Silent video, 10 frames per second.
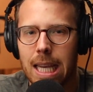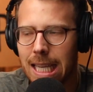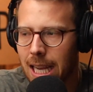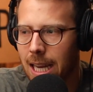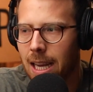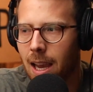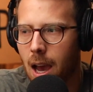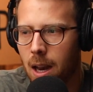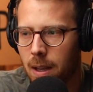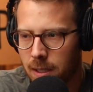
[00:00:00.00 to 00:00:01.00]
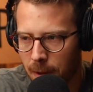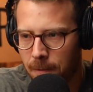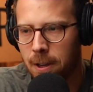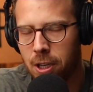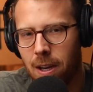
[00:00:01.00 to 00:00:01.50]
getting a
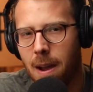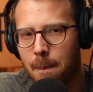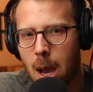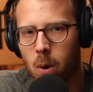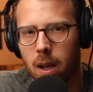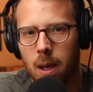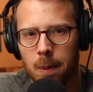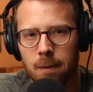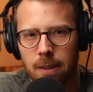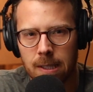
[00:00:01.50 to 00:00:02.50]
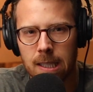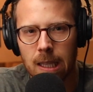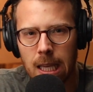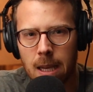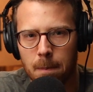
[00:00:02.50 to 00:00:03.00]
sufficient amount of
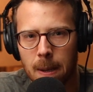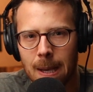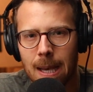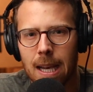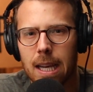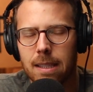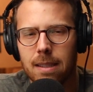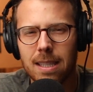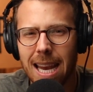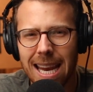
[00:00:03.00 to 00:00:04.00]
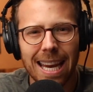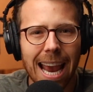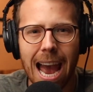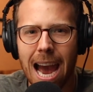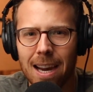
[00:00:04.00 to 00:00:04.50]
sleep, staying
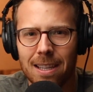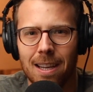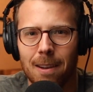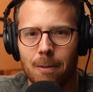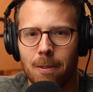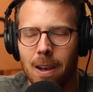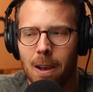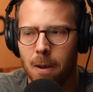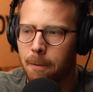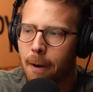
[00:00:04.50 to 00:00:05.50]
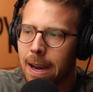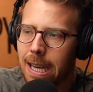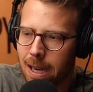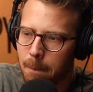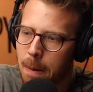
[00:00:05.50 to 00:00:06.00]
active,
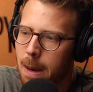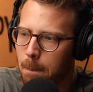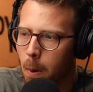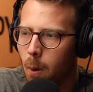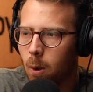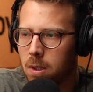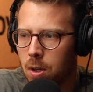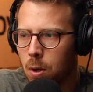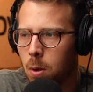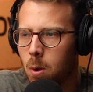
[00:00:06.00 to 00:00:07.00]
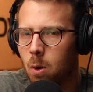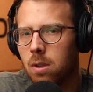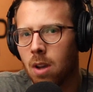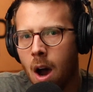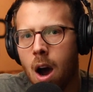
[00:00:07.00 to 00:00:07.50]
finding people to
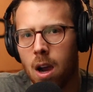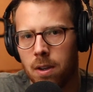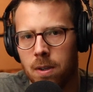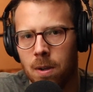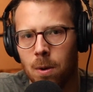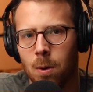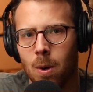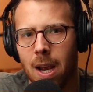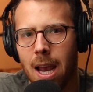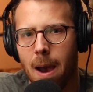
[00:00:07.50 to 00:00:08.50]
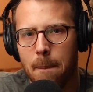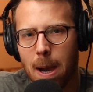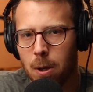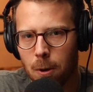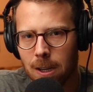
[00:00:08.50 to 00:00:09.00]
talk to
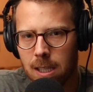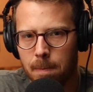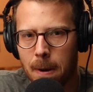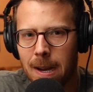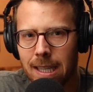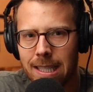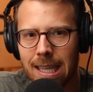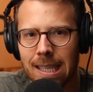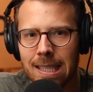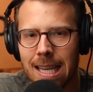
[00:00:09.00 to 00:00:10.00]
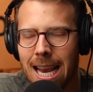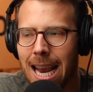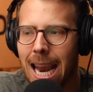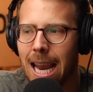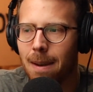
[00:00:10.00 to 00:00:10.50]
about your experiences,
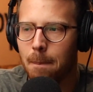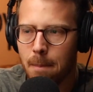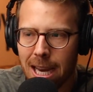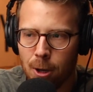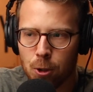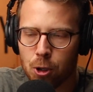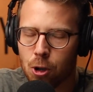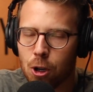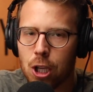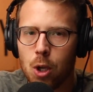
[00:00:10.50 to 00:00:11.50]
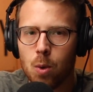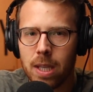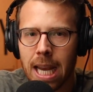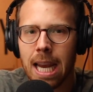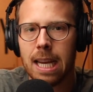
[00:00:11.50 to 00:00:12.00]
and making sure you
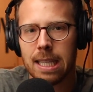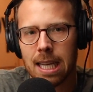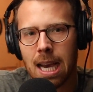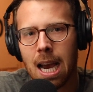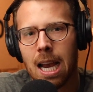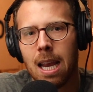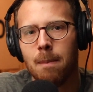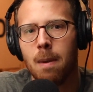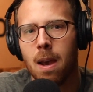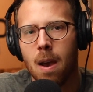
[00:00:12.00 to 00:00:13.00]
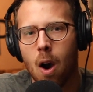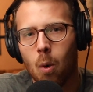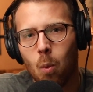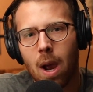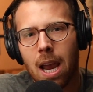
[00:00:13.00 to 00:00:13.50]
take time
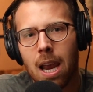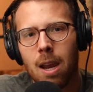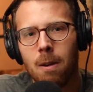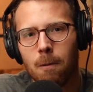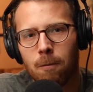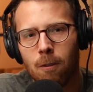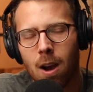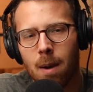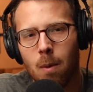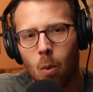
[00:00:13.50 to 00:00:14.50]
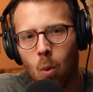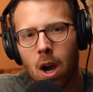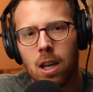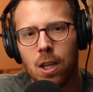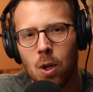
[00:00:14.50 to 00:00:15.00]
away from
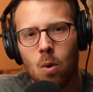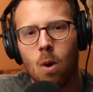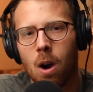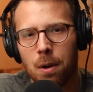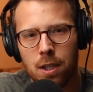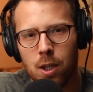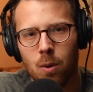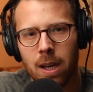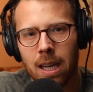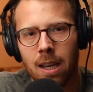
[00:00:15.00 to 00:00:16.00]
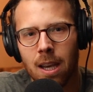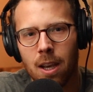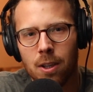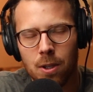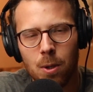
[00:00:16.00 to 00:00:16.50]
what you are doing
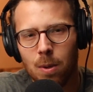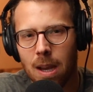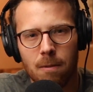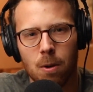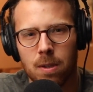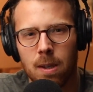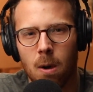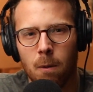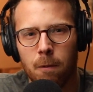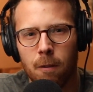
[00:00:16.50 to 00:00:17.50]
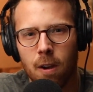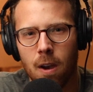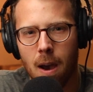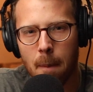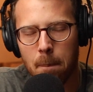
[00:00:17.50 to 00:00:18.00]
to give yourself
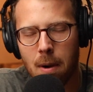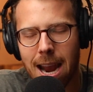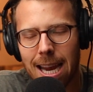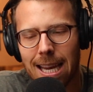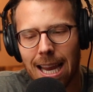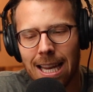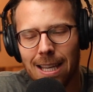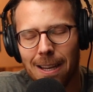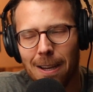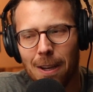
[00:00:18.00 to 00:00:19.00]
a break. And